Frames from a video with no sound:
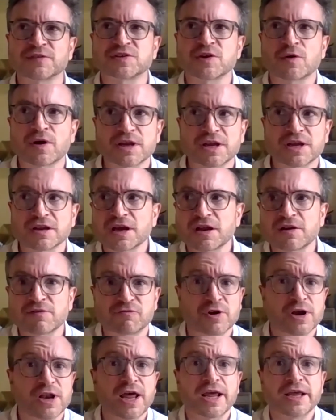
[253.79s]
So I can kind of
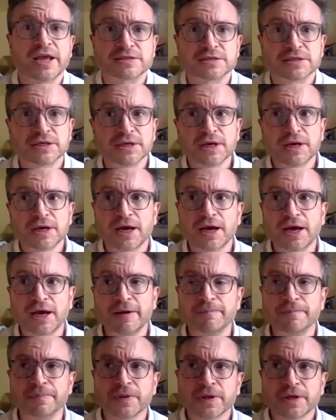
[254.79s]
relate
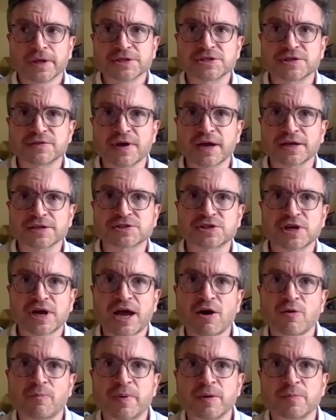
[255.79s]
to
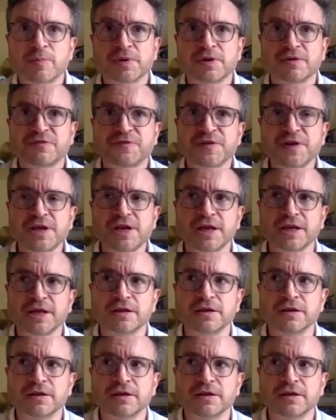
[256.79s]
how people are feeling.